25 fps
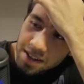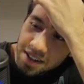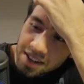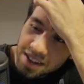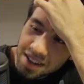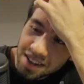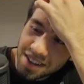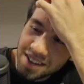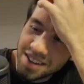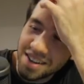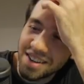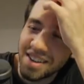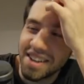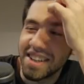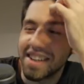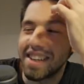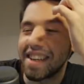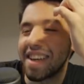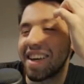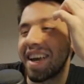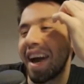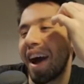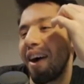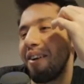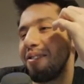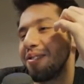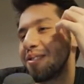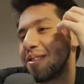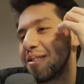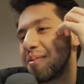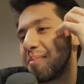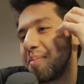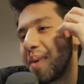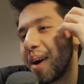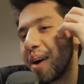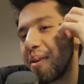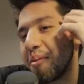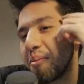I
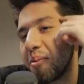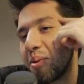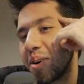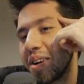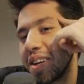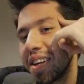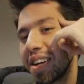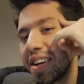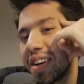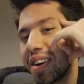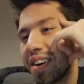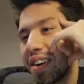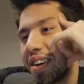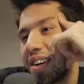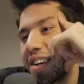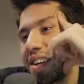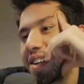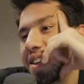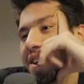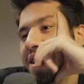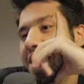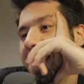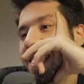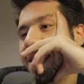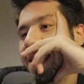countered by one card.